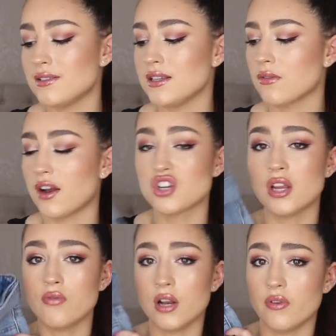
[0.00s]
these are
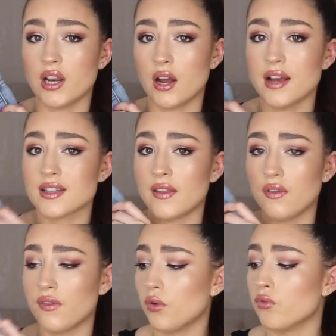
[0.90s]
actually really nice and they
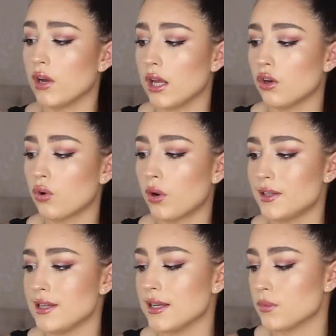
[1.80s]
feel really good
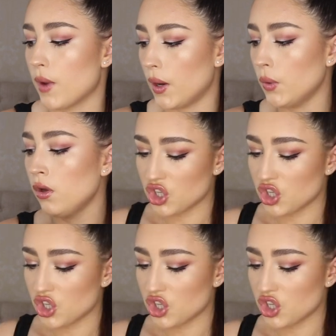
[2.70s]
quality as well.